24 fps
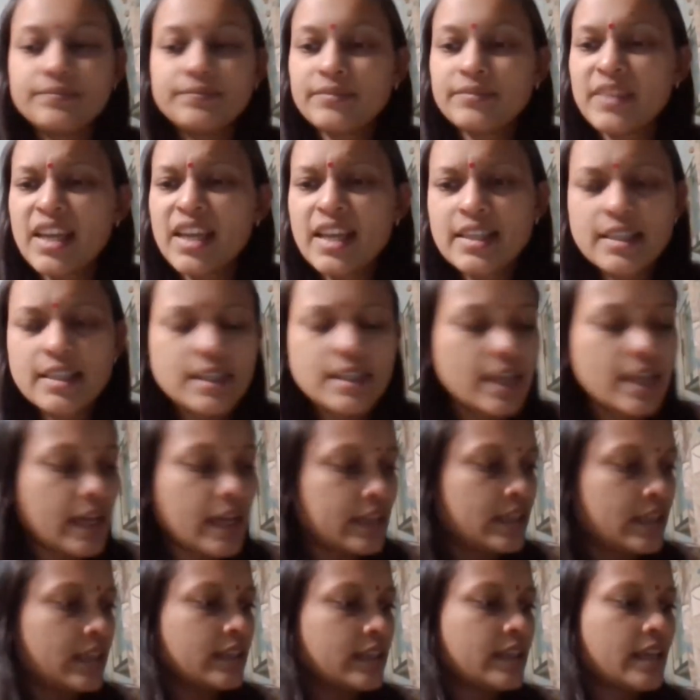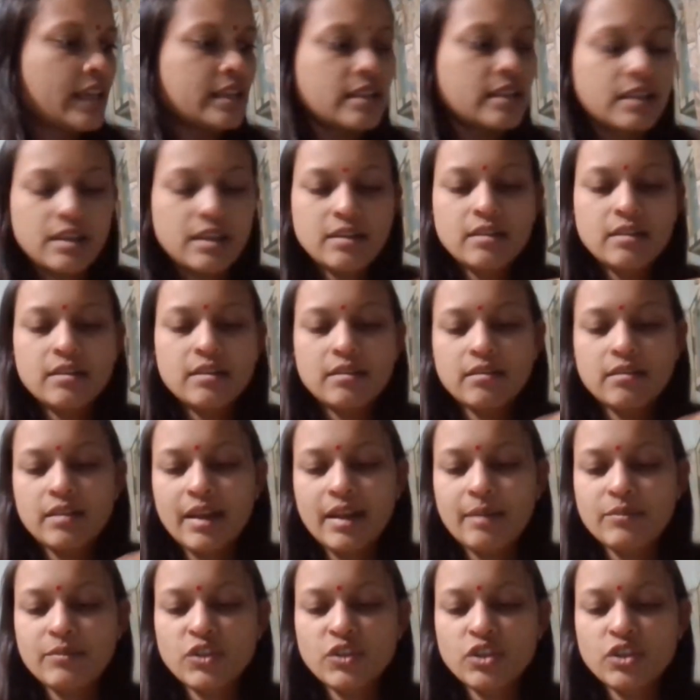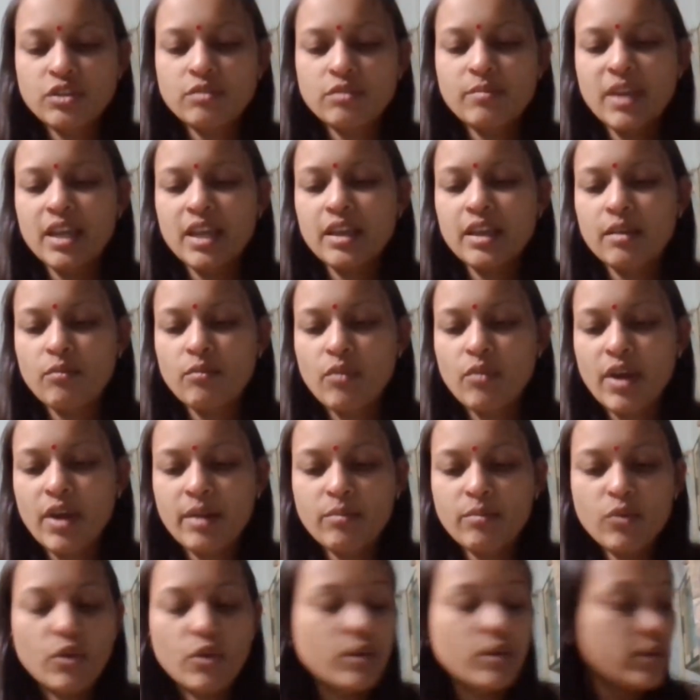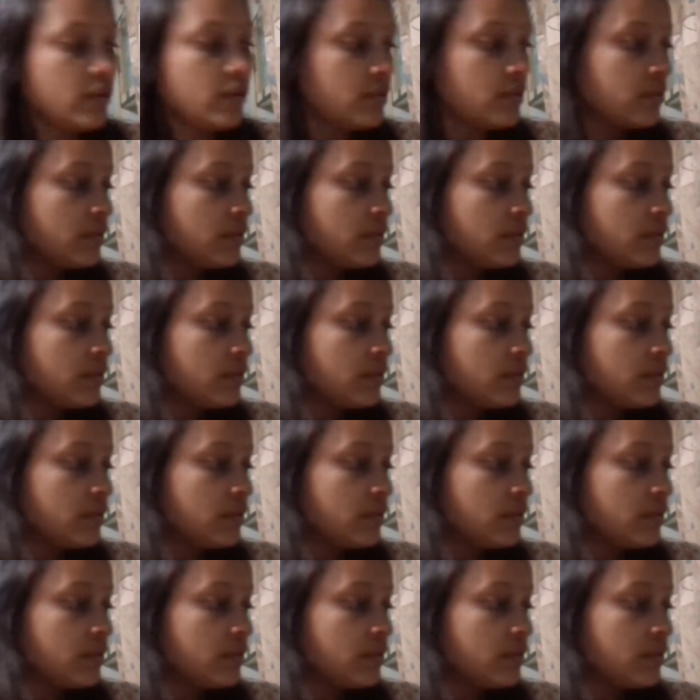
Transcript: Yes, I think that's it. I'm just making one more